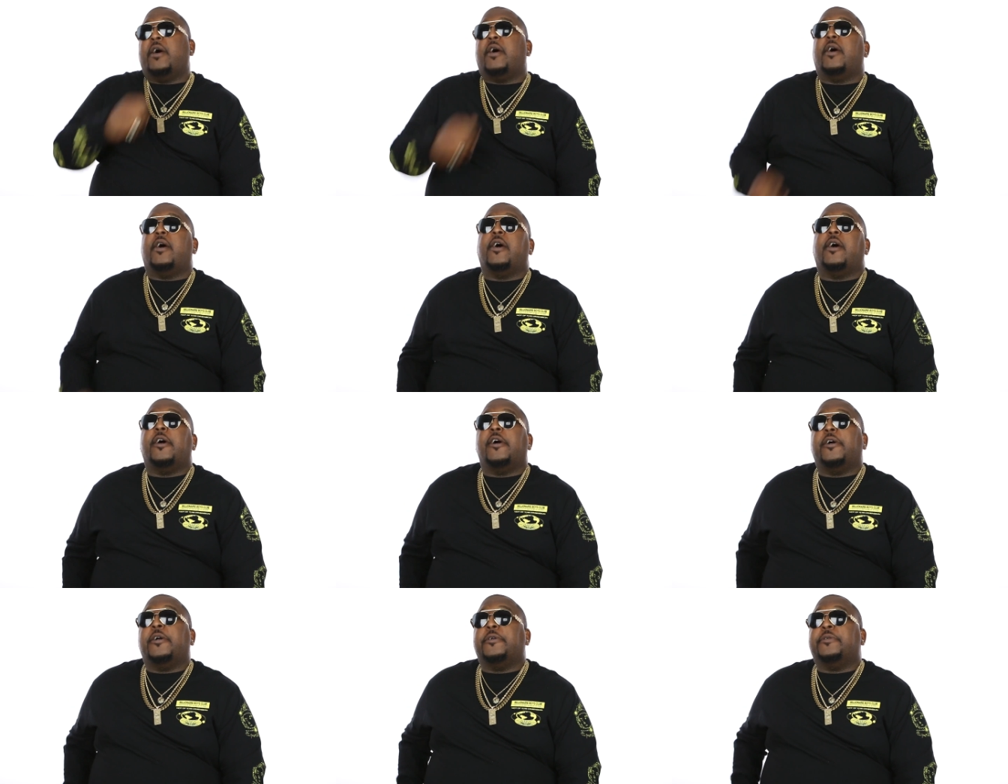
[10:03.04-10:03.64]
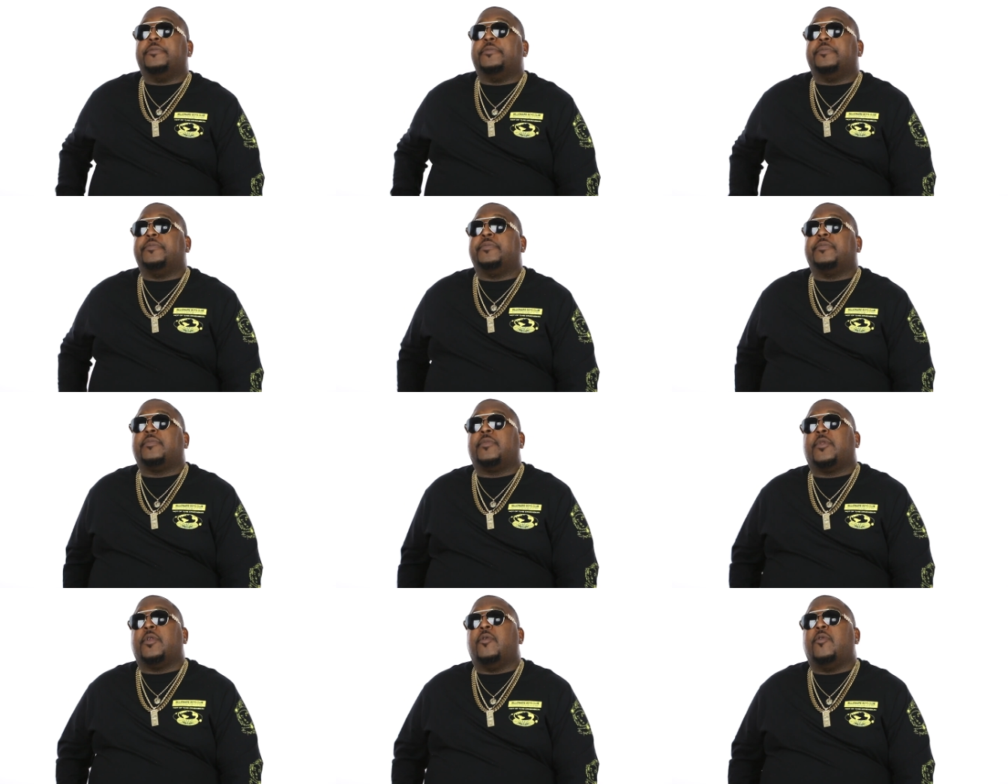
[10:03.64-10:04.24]
Um,
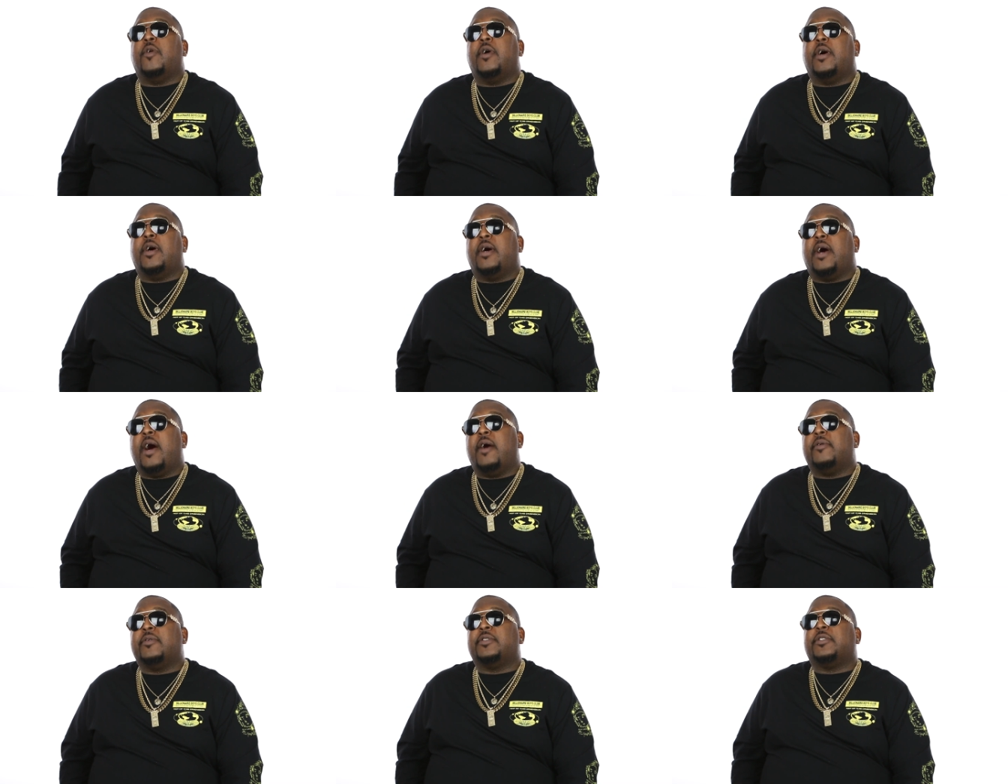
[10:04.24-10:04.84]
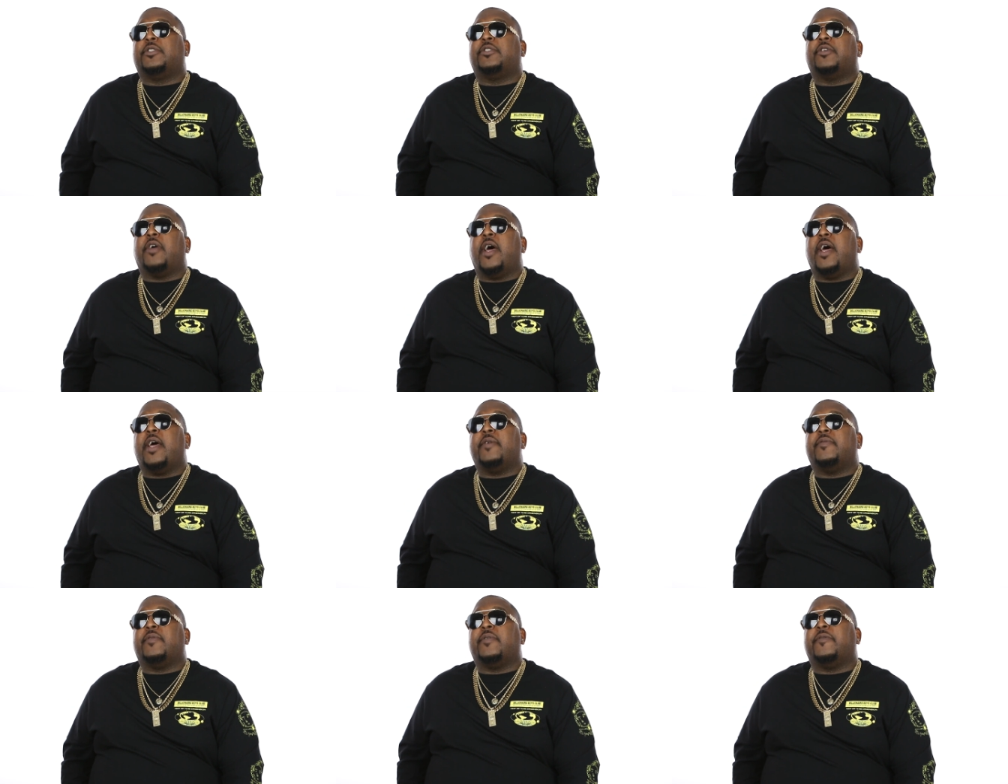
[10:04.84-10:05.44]
well, I was
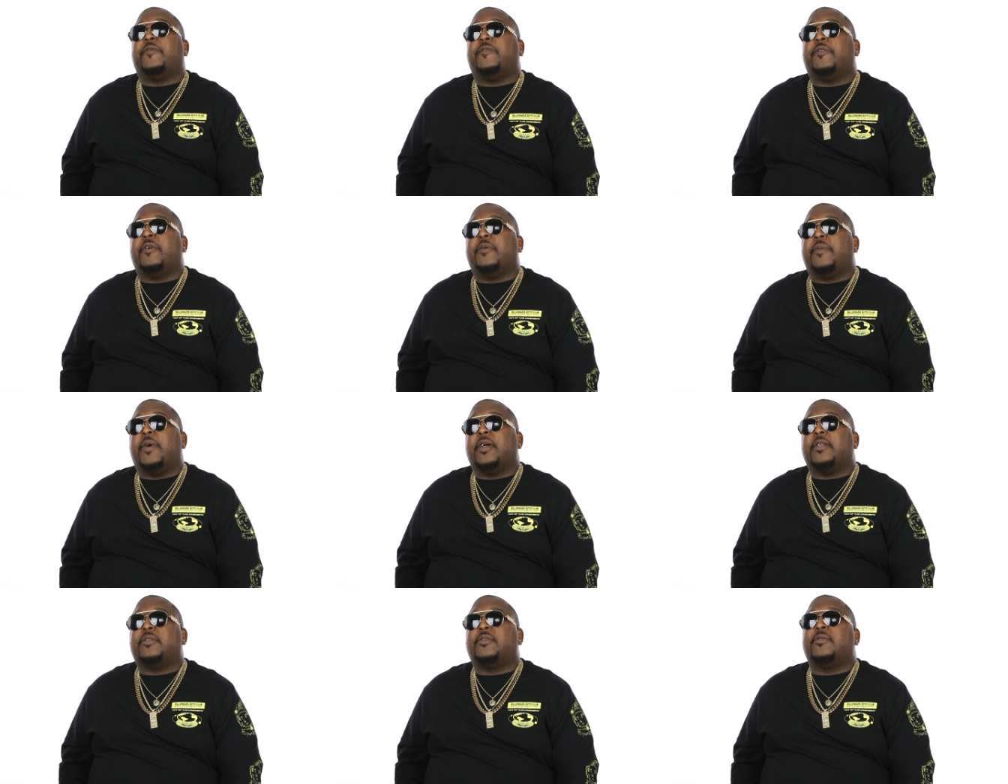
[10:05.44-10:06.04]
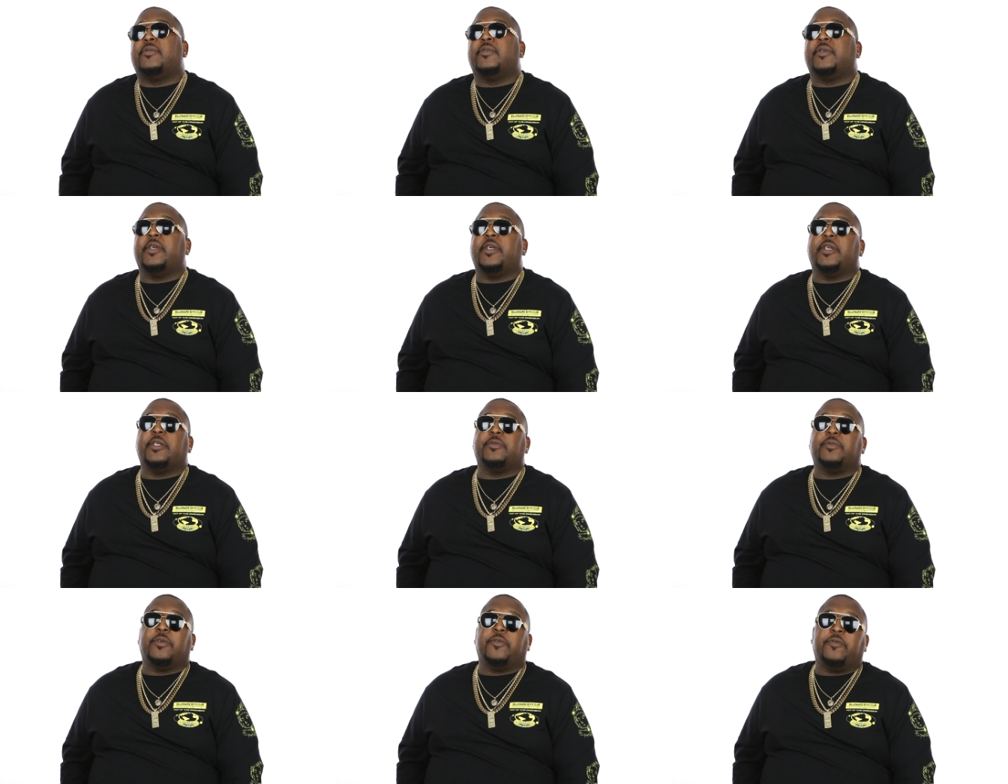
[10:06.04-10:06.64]
driving for about two
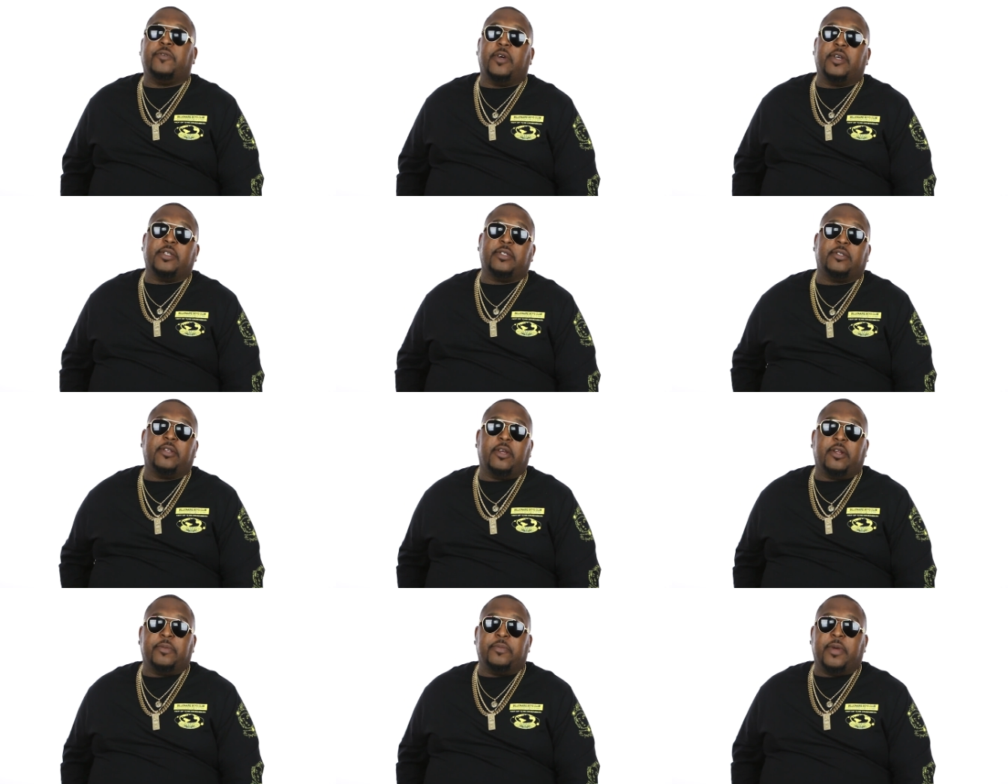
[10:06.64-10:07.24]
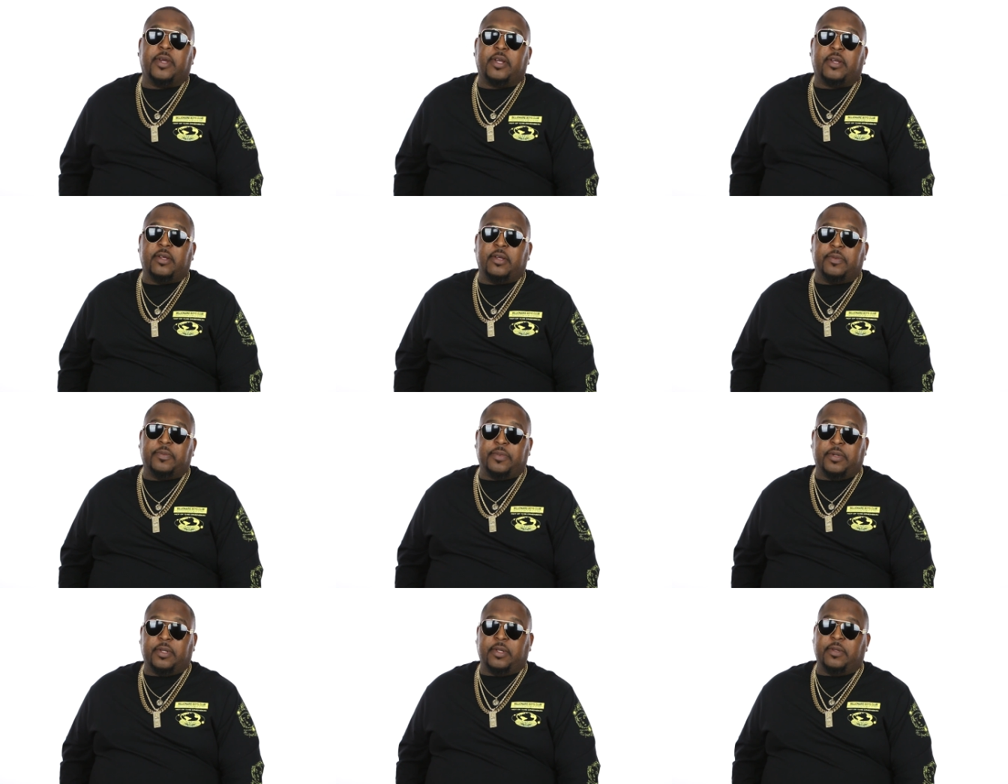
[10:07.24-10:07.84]
years before I started my
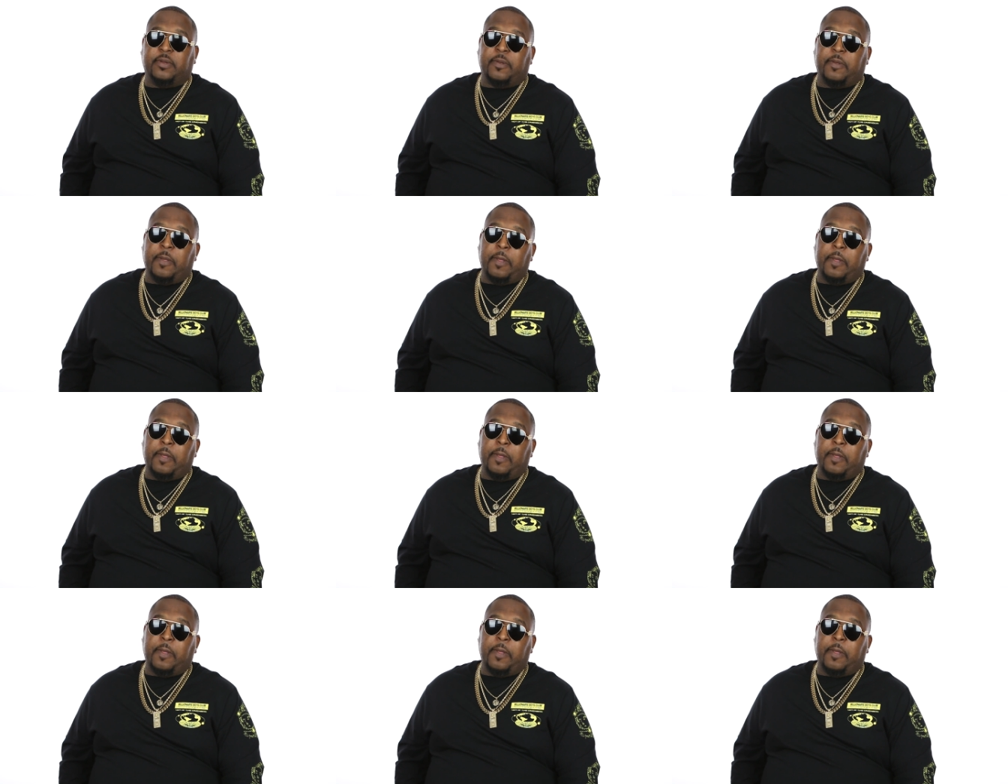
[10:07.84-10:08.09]
company.